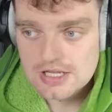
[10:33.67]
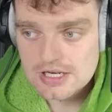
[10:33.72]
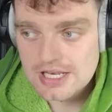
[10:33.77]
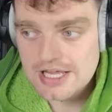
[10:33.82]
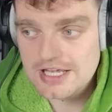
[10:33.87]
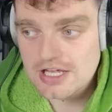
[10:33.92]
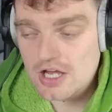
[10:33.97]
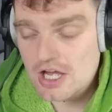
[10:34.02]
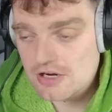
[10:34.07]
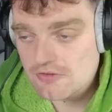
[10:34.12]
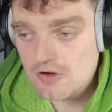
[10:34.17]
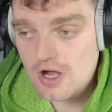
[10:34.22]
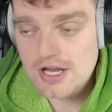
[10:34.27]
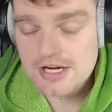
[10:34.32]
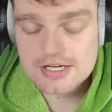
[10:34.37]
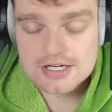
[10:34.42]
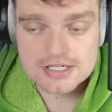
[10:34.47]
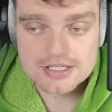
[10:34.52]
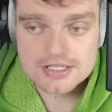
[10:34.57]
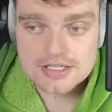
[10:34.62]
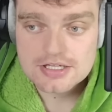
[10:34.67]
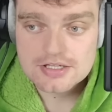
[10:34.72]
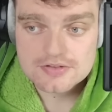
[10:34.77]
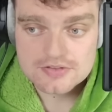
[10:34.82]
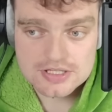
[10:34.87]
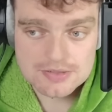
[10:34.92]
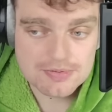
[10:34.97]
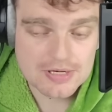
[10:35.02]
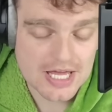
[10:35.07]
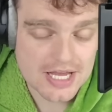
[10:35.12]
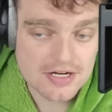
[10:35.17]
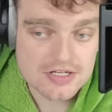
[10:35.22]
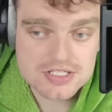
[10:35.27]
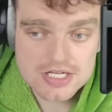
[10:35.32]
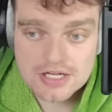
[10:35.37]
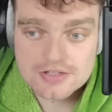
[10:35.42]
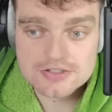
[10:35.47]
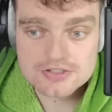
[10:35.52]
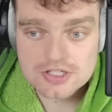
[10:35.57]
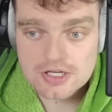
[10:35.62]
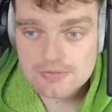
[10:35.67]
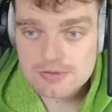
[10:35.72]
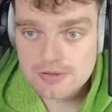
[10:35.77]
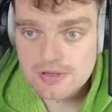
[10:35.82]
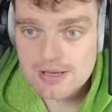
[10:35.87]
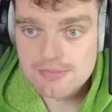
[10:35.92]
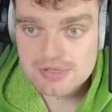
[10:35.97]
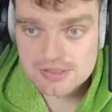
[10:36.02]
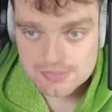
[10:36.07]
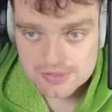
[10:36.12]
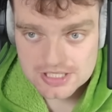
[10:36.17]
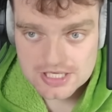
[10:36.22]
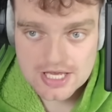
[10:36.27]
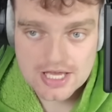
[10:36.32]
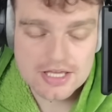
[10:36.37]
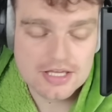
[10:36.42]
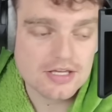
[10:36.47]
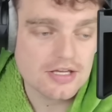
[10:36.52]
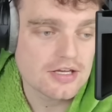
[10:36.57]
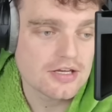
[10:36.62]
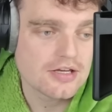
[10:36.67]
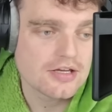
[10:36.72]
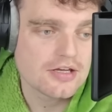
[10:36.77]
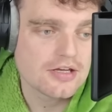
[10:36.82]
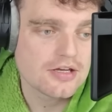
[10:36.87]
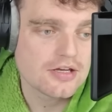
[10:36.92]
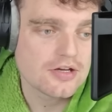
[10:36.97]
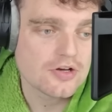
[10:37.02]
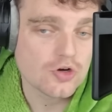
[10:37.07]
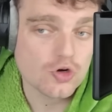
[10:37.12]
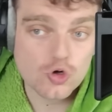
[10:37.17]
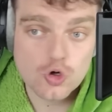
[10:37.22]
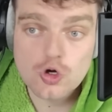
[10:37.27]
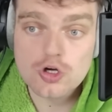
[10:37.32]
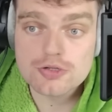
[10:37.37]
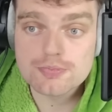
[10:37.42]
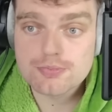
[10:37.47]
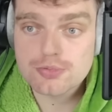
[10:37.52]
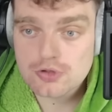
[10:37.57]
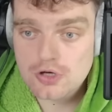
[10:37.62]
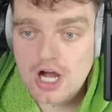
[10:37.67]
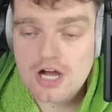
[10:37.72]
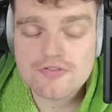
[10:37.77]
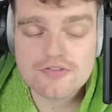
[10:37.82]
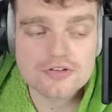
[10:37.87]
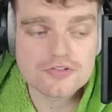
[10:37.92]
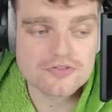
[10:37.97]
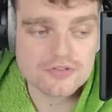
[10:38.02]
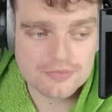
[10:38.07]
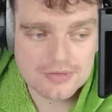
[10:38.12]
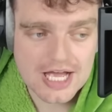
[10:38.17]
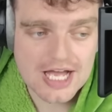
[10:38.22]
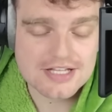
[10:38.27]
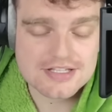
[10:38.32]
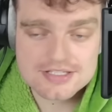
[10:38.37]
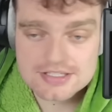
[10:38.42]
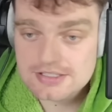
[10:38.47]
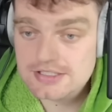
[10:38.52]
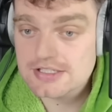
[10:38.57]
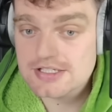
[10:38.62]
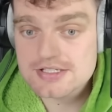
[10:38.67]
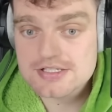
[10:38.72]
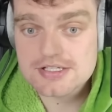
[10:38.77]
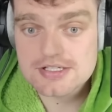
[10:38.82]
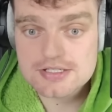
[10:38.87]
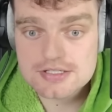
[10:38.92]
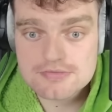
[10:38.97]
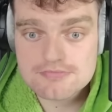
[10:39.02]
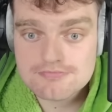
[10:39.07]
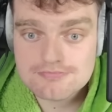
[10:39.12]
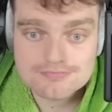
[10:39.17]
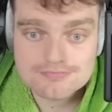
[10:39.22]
Like, ironically, the players on the WNBPA could profit from cancelling this season.